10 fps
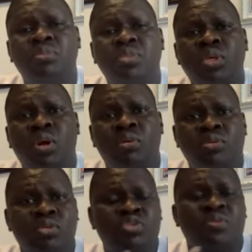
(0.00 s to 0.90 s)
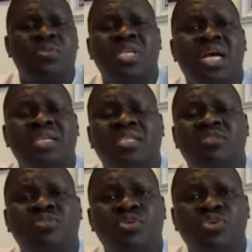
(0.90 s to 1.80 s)
or your subsidiary
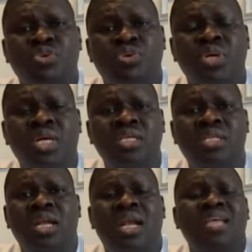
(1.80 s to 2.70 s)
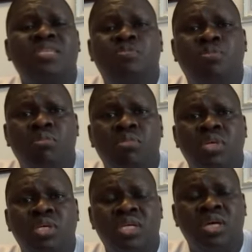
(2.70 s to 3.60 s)
giving you the less
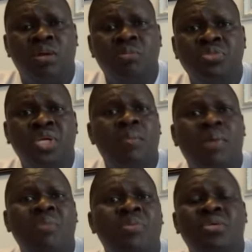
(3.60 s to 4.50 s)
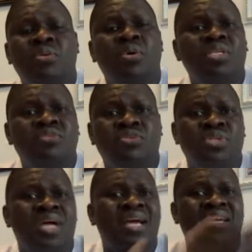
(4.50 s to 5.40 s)
income might be the one giving
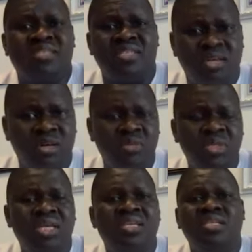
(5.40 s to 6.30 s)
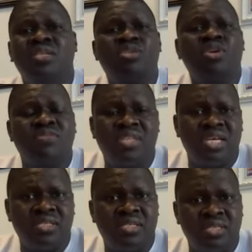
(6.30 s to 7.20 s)
you the highest income in a tough
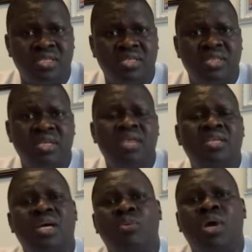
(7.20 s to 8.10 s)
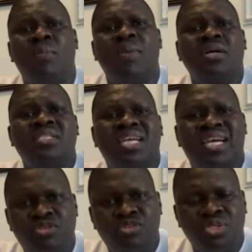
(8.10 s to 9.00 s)
season. that we're about
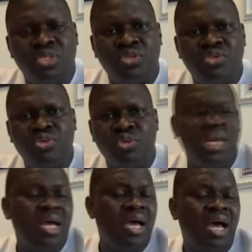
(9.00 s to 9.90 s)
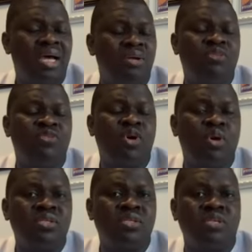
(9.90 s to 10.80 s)
entering into. And of
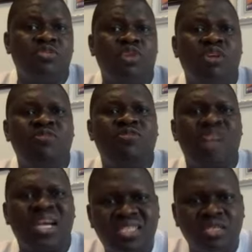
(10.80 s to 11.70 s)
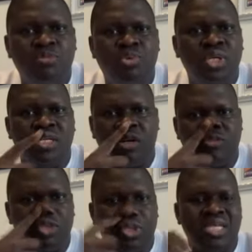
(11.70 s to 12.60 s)
course, if you're flexible
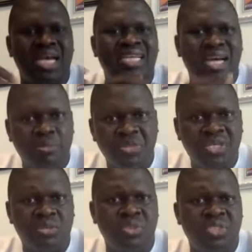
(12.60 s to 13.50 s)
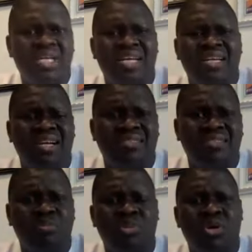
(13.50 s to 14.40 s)
enough, you're dynamic. We started as
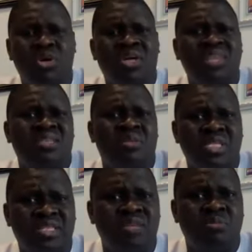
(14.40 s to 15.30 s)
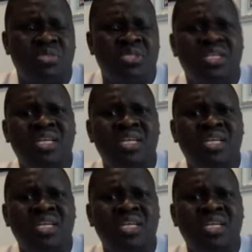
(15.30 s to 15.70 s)
a bulk SMS company,